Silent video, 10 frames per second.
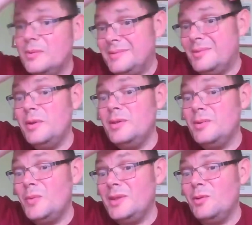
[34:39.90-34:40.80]

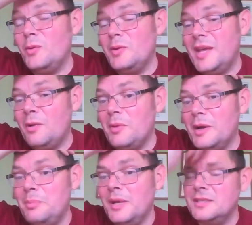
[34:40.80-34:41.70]
with or without my
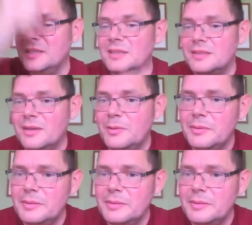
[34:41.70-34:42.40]
blessing. So